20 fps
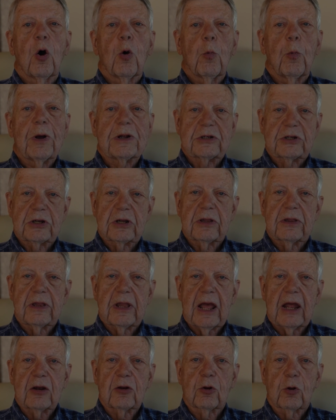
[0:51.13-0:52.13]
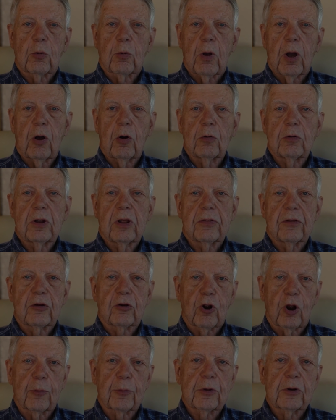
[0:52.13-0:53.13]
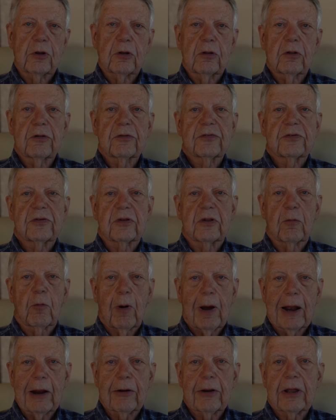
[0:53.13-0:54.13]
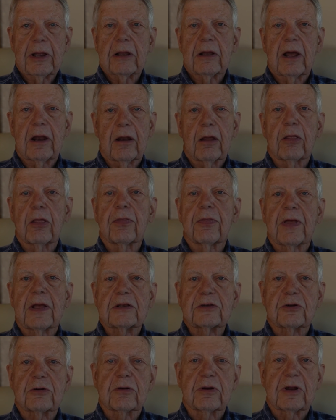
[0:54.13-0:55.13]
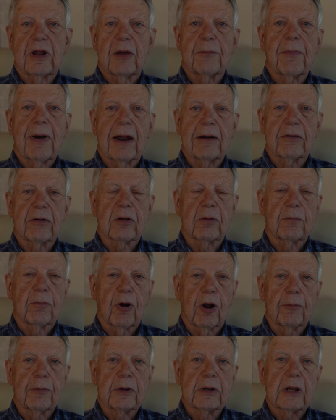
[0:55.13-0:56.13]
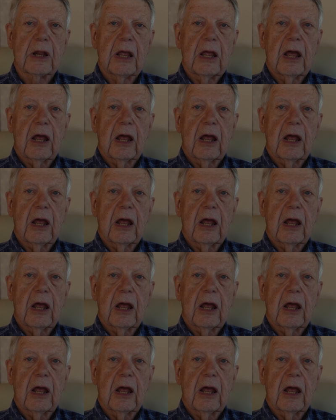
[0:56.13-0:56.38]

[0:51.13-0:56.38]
which then corrode the terminals, the wiring, and other things that are in that battery compartment,